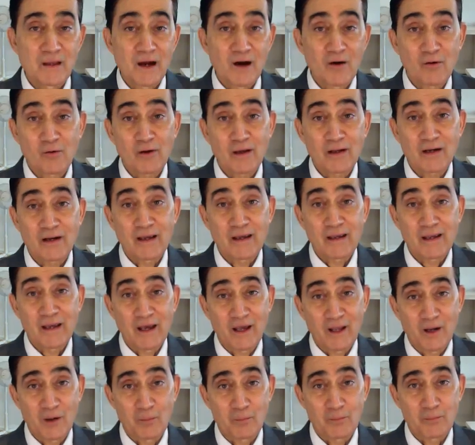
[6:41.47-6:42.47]
How Can I
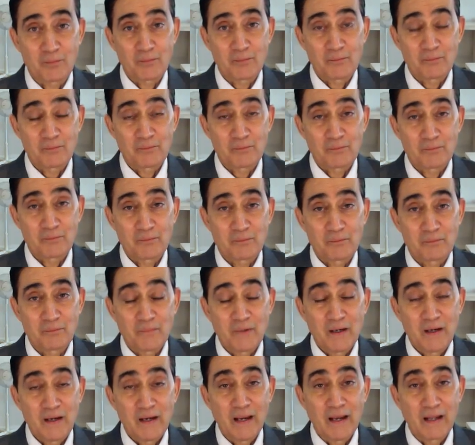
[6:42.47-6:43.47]
Help?
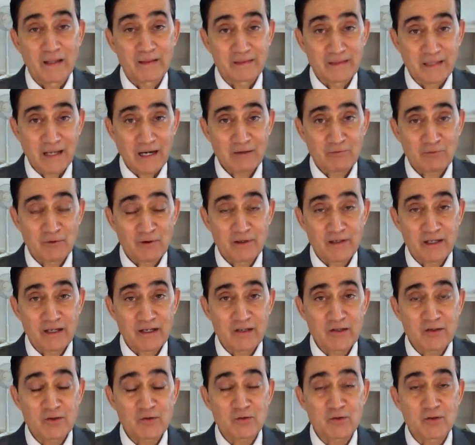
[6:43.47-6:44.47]
And that will
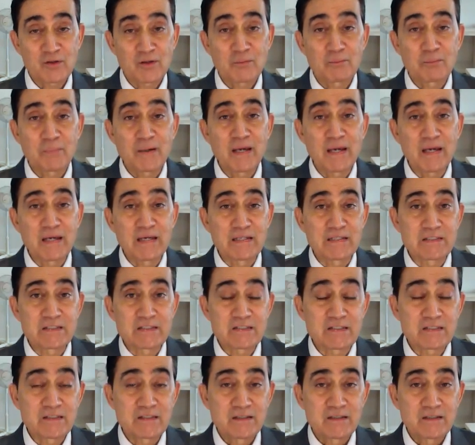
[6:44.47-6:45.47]
take you to the
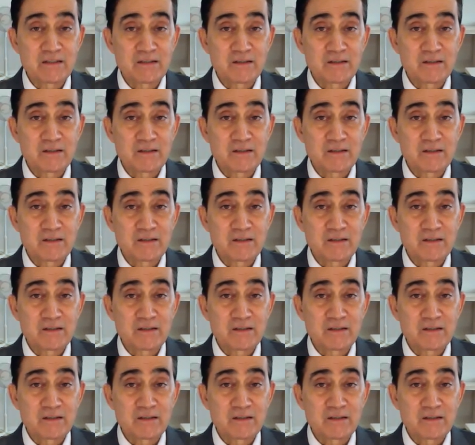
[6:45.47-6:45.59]
page